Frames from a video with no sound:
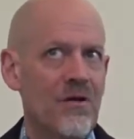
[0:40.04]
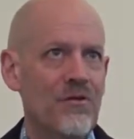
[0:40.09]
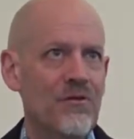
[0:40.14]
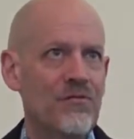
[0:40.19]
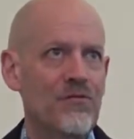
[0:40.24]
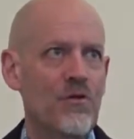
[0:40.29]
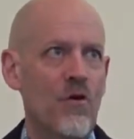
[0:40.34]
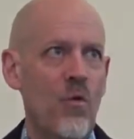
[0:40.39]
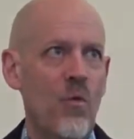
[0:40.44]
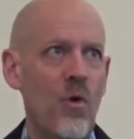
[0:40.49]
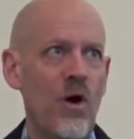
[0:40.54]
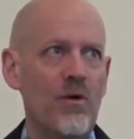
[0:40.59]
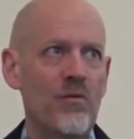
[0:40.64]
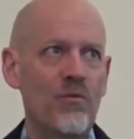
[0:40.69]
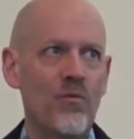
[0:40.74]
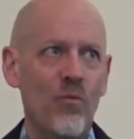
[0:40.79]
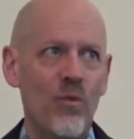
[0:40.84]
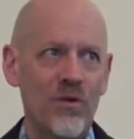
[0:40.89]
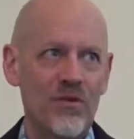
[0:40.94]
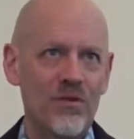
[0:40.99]
So
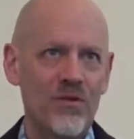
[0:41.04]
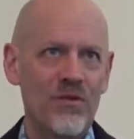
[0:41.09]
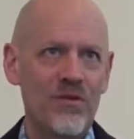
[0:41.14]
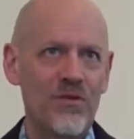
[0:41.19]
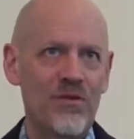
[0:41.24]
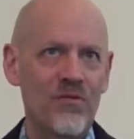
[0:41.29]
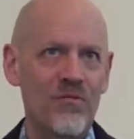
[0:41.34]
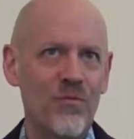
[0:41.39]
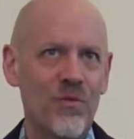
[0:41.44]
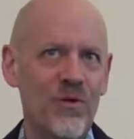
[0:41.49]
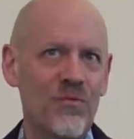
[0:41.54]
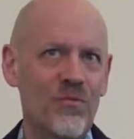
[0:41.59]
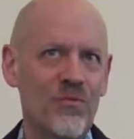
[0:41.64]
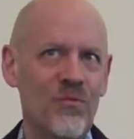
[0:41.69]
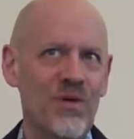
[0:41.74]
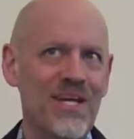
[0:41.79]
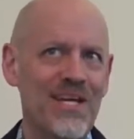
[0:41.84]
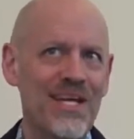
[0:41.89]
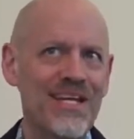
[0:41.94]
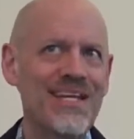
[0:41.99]
what
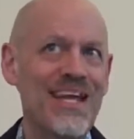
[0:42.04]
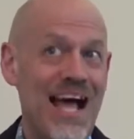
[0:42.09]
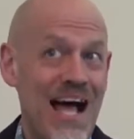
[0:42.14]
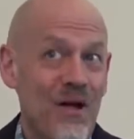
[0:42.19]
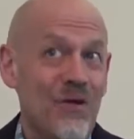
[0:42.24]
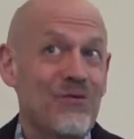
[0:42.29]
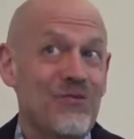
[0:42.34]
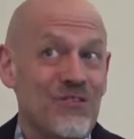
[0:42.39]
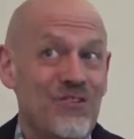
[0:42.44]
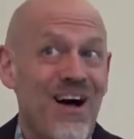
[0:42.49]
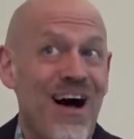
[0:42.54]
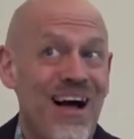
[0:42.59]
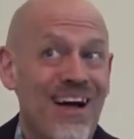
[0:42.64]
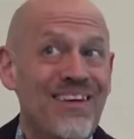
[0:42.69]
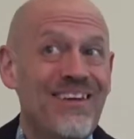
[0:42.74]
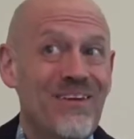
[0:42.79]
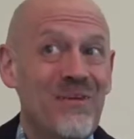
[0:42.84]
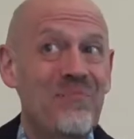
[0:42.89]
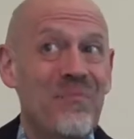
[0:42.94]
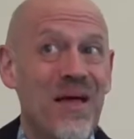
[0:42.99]
we can now
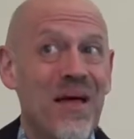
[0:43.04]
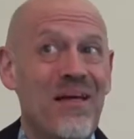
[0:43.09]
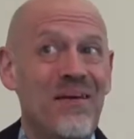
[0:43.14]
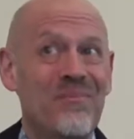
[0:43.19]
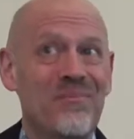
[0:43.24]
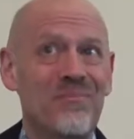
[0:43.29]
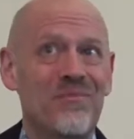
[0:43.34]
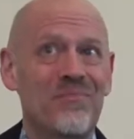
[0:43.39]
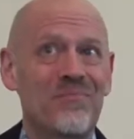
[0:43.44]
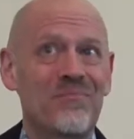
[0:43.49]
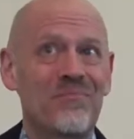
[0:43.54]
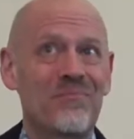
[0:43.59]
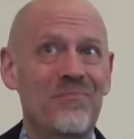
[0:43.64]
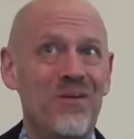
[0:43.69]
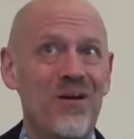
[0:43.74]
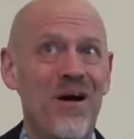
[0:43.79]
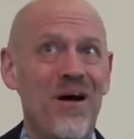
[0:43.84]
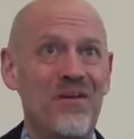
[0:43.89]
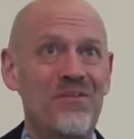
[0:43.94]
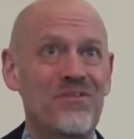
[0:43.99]
document
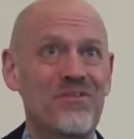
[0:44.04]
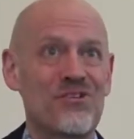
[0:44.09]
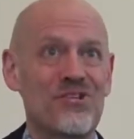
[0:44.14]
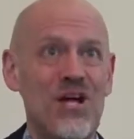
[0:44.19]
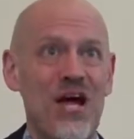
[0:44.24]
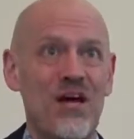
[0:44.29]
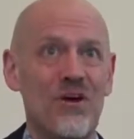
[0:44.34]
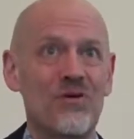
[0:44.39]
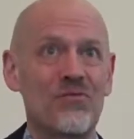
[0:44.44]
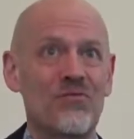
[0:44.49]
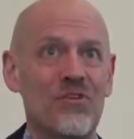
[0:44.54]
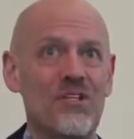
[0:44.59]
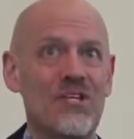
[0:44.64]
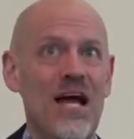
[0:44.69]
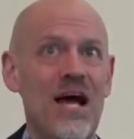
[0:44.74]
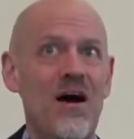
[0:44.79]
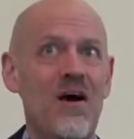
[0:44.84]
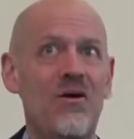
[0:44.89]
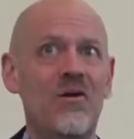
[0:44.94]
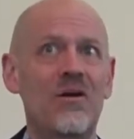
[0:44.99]
beyond a shadow of a
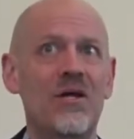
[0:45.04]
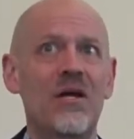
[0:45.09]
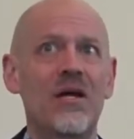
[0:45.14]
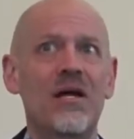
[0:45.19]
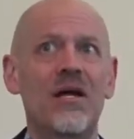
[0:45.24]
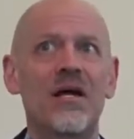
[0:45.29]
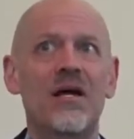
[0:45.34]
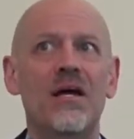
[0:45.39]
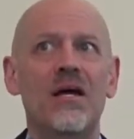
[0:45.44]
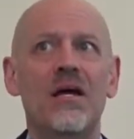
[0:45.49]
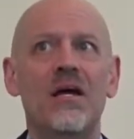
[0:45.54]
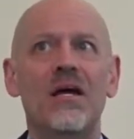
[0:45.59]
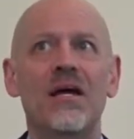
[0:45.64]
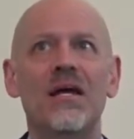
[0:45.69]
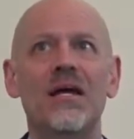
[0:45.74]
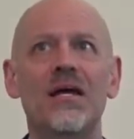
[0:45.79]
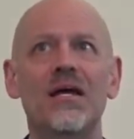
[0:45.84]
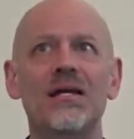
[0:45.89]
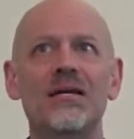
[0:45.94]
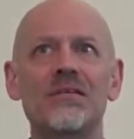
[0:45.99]
doubt
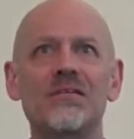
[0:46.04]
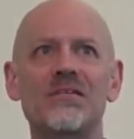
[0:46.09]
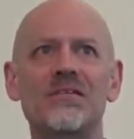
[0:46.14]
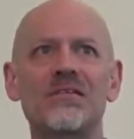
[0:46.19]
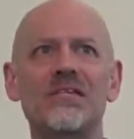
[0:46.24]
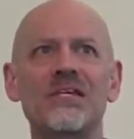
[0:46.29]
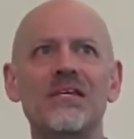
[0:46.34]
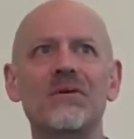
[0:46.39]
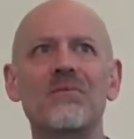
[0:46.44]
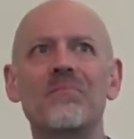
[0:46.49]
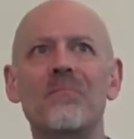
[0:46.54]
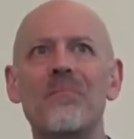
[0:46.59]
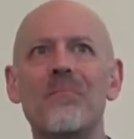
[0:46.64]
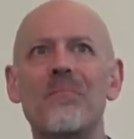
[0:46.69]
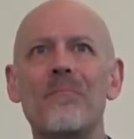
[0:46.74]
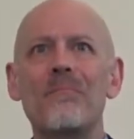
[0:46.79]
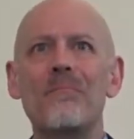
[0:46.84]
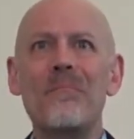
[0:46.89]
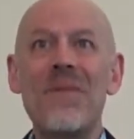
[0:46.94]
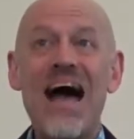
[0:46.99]
is the
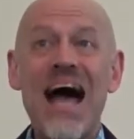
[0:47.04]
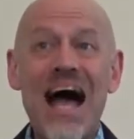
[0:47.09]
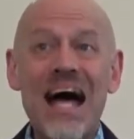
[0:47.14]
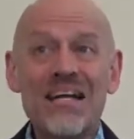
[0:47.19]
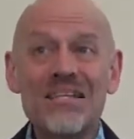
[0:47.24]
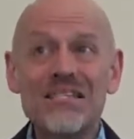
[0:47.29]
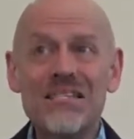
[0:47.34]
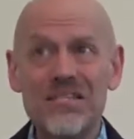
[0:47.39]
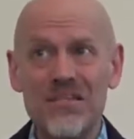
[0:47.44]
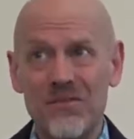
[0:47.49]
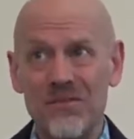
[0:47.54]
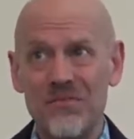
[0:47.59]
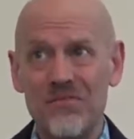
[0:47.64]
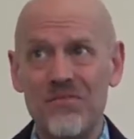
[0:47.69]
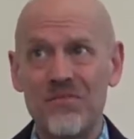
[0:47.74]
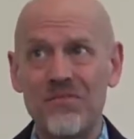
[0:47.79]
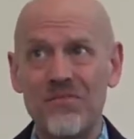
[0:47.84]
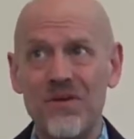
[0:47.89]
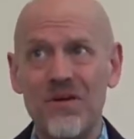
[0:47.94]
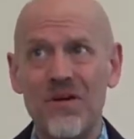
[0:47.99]

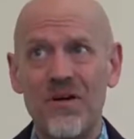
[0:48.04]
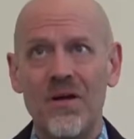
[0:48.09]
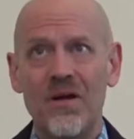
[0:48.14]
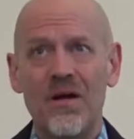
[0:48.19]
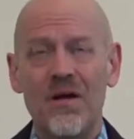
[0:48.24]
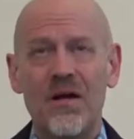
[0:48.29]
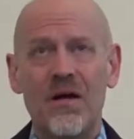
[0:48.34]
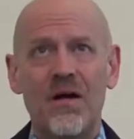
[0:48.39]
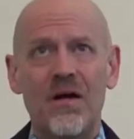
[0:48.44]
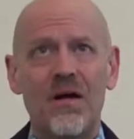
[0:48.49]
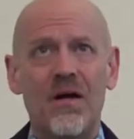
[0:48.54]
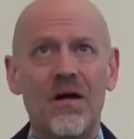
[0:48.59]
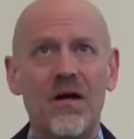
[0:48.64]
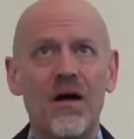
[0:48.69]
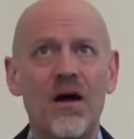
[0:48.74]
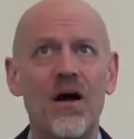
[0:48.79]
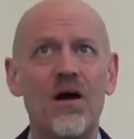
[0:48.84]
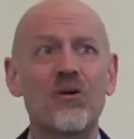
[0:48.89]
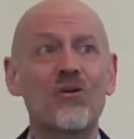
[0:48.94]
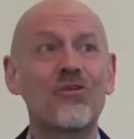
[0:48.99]
massive
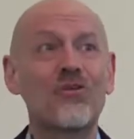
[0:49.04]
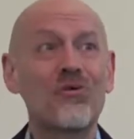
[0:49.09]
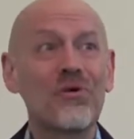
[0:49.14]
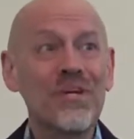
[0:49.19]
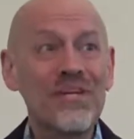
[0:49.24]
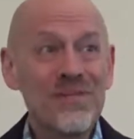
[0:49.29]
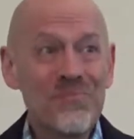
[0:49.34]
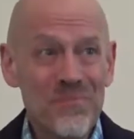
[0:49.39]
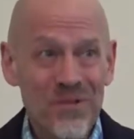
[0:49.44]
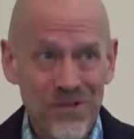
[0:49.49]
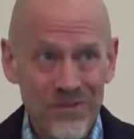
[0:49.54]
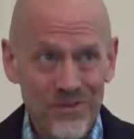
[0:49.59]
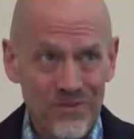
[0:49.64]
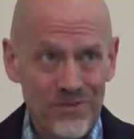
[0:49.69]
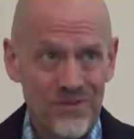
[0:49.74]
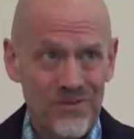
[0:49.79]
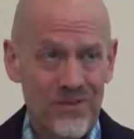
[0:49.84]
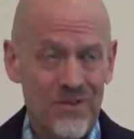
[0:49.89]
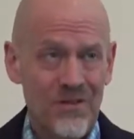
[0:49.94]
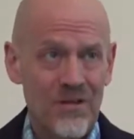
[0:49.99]
agreement